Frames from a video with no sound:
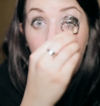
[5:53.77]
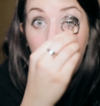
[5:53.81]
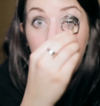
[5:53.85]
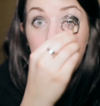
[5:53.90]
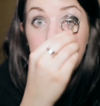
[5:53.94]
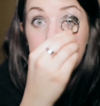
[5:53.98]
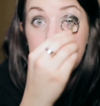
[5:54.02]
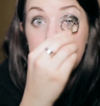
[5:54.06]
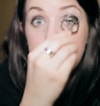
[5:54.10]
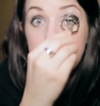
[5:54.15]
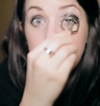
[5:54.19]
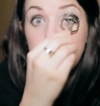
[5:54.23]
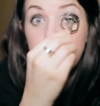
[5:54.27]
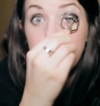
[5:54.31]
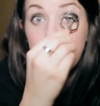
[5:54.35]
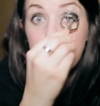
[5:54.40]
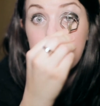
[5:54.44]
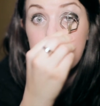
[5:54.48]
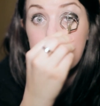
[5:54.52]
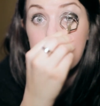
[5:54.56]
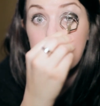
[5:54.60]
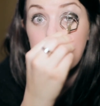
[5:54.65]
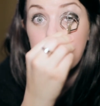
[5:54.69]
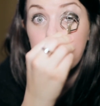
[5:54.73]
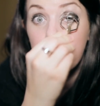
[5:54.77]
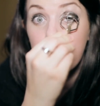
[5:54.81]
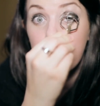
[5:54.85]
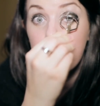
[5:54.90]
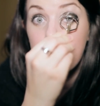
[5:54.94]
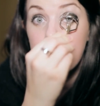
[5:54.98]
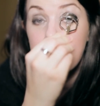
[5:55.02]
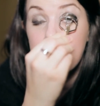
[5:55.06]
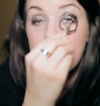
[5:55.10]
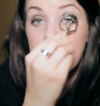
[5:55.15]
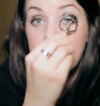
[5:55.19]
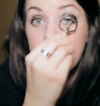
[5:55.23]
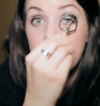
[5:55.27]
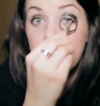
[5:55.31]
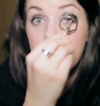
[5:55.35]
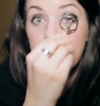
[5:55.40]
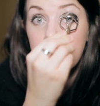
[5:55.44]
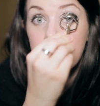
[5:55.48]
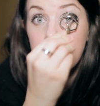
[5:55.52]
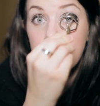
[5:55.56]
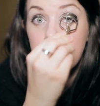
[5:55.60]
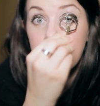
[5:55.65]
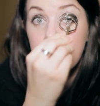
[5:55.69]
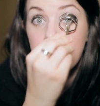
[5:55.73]
This is really important
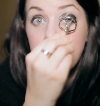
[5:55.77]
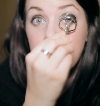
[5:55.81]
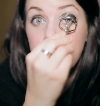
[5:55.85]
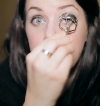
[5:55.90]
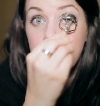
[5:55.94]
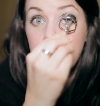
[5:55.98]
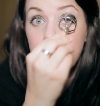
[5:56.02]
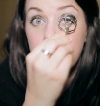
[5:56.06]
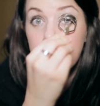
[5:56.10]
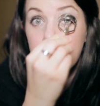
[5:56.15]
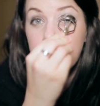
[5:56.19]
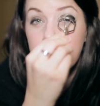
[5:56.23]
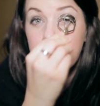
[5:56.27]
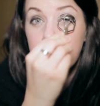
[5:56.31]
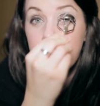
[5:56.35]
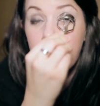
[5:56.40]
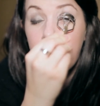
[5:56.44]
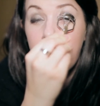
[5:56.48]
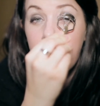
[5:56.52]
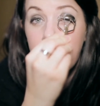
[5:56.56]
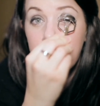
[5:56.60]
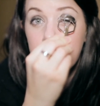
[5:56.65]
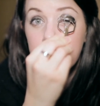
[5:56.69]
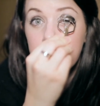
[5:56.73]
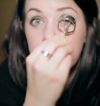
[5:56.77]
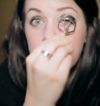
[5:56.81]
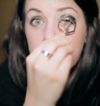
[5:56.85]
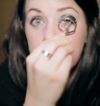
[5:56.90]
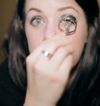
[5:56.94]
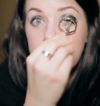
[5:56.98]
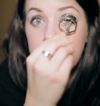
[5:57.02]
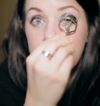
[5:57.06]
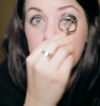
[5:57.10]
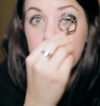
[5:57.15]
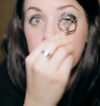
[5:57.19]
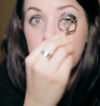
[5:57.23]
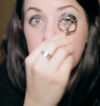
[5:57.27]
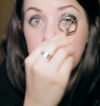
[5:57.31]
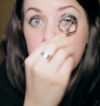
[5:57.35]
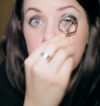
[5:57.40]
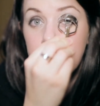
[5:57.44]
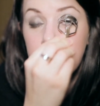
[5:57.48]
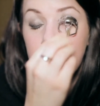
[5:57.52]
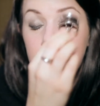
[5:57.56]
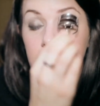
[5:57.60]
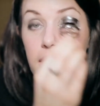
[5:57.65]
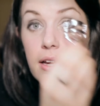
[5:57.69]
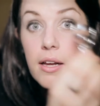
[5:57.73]
for
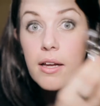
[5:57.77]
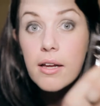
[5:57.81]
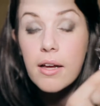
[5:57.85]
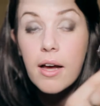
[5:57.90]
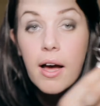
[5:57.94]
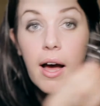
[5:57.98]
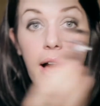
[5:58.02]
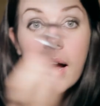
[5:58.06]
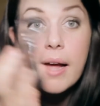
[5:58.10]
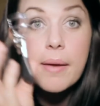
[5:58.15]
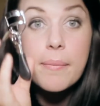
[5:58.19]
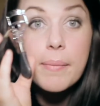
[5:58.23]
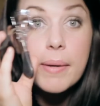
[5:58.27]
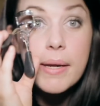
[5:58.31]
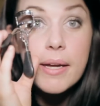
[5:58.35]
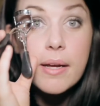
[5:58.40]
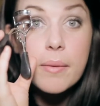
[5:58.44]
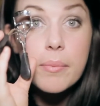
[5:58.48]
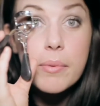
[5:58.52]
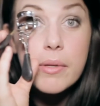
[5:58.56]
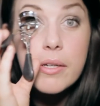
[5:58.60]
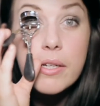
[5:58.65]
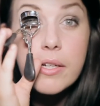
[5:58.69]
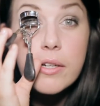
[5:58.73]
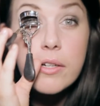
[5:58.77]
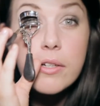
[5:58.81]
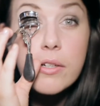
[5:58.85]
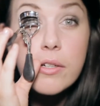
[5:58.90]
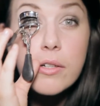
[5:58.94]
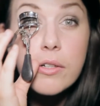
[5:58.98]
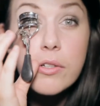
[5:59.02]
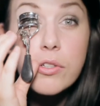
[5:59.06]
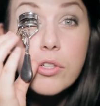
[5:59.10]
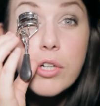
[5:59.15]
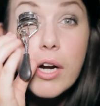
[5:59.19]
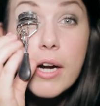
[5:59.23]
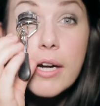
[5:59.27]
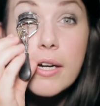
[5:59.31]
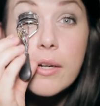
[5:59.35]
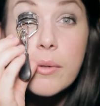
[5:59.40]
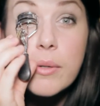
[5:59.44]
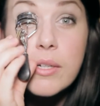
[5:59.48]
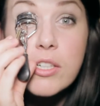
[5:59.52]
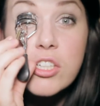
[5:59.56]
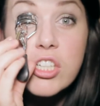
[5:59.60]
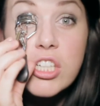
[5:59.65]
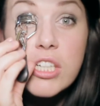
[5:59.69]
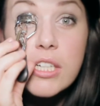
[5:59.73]
every eye makeup look you're trying to
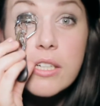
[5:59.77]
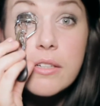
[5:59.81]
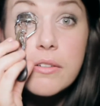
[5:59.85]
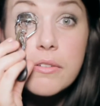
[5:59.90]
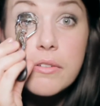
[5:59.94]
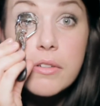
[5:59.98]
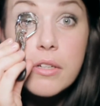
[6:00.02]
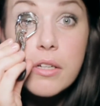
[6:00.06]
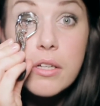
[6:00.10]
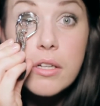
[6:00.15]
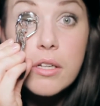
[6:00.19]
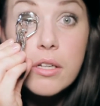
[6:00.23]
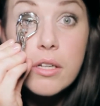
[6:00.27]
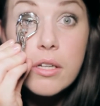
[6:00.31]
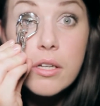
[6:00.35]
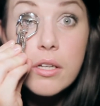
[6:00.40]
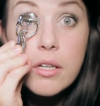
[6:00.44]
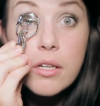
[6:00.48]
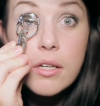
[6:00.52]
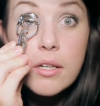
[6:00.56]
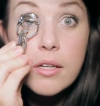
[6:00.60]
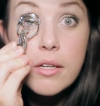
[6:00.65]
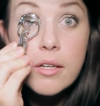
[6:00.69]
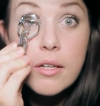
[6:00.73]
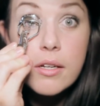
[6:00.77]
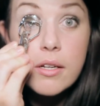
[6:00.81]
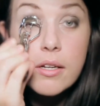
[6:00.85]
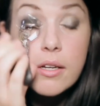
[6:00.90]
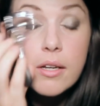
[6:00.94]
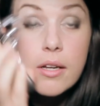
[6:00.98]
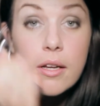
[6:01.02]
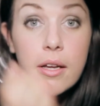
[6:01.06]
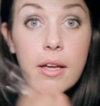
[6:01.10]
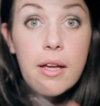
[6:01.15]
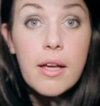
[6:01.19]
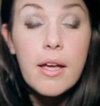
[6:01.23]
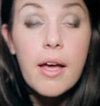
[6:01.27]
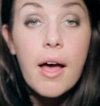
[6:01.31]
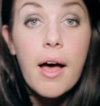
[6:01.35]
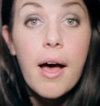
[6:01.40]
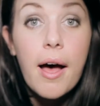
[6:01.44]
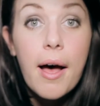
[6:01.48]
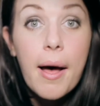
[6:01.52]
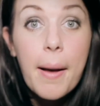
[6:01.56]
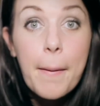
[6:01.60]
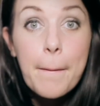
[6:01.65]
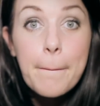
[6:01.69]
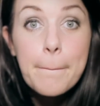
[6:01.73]
achieve.
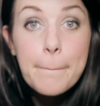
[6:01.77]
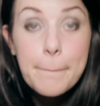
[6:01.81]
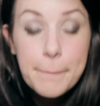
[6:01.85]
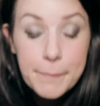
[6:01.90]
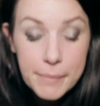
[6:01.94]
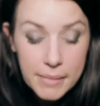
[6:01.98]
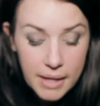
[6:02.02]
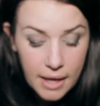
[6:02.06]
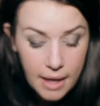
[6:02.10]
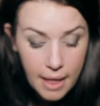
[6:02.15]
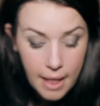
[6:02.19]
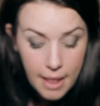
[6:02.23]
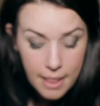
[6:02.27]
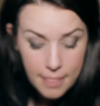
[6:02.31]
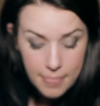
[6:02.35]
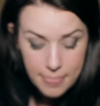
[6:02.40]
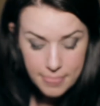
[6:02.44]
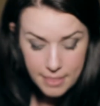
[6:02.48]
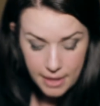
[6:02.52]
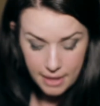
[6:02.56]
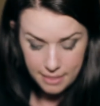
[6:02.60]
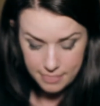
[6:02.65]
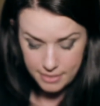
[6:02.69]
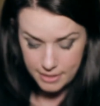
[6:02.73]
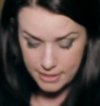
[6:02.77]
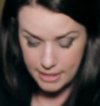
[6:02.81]
And then the